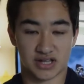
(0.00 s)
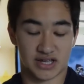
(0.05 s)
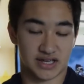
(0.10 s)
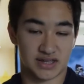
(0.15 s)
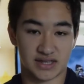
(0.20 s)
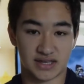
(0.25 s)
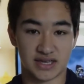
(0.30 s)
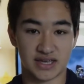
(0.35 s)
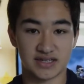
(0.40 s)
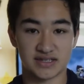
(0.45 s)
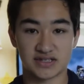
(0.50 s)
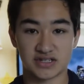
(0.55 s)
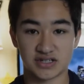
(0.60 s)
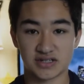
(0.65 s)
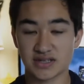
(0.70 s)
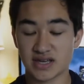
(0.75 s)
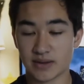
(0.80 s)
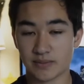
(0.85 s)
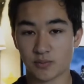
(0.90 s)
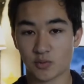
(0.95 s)
Like the case
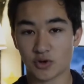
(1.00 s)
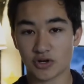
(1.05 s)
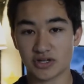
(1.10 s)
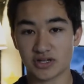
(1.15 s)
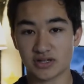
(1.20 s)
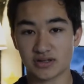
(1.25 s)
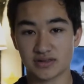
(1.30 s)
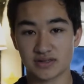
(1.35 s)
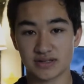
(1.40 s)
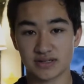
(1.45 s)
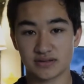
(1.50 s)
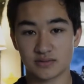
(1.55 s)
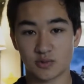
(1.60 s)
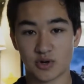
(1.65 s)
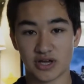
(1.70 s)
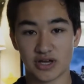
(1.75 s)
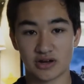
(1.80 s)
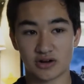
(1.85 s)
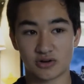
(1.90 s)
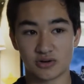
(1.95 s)
just kept working the
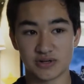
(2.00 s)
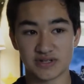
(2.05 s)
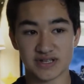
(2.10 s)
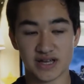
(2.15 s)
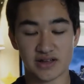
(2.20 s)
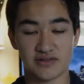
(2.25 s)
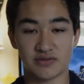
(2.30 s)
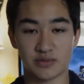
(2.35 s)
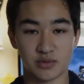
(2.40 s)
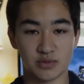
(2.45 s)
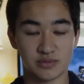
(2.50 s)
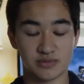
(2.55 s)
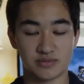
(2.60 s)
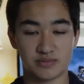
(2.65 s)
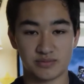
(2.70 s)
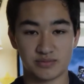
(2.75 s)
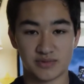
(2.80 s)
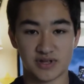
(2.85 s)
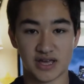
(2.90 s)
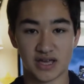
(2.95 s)
way it always had from the
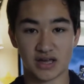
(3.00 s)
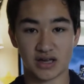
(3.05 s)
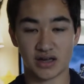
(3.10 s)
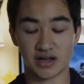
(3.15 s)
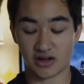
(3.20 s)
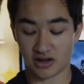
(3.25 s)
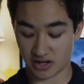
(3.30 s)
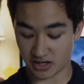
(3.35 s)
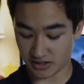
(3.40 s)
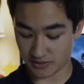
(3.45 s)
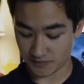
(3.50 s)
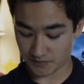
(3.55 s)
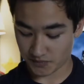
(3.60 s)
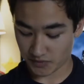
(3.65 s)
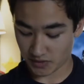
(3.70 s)
day I got it.